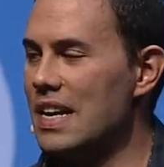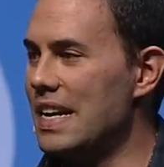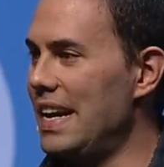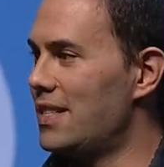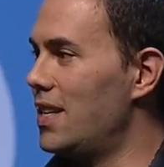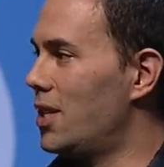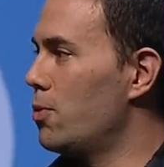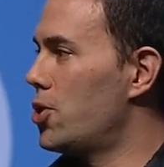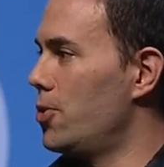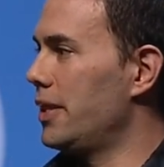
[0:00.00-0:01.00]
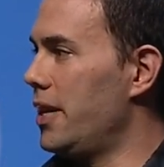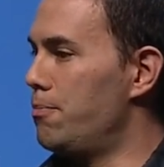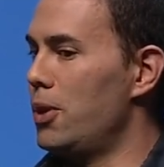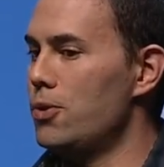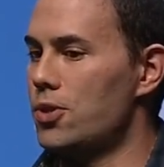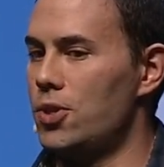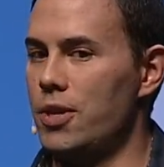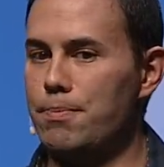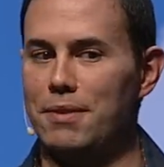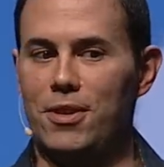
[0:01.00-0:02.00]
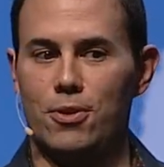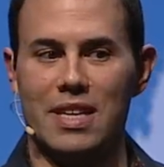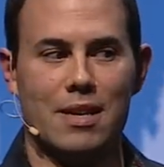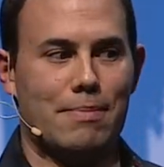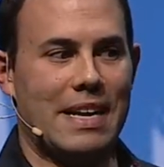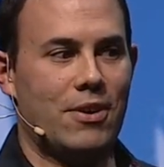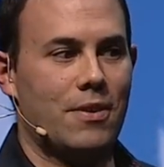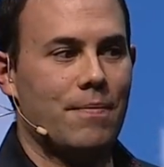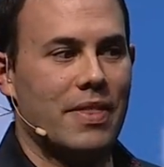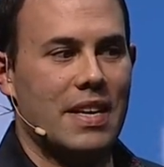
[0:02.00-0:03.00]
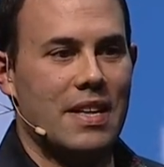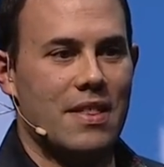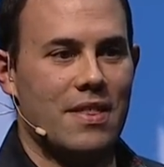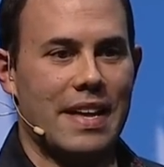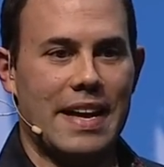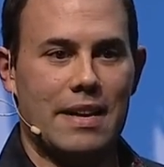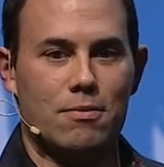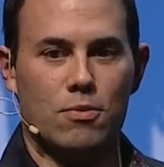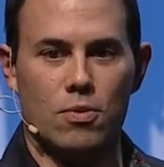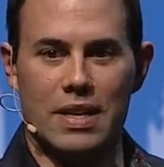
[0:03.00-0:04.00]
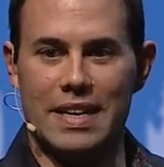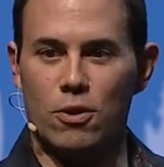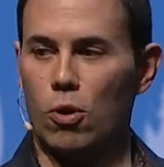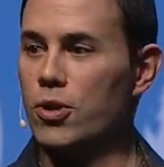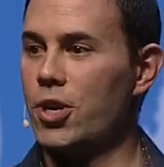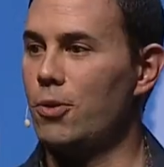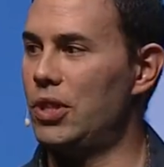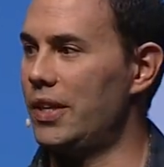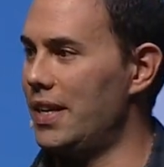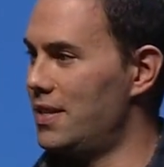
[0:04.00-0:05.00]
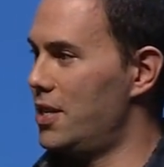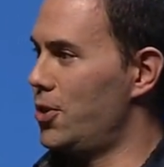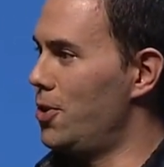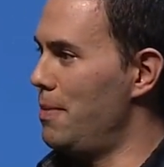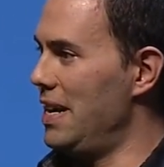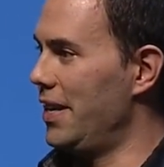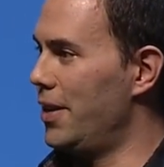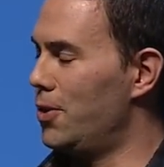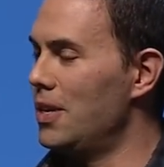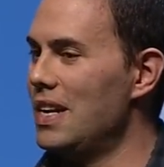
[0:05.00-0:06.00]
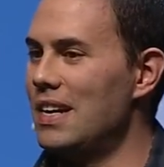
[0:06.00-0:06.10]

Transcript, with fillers: And it's not that we're strictly opposed to it, but if you think about that uh, org chart with the guns I showed a minute ago,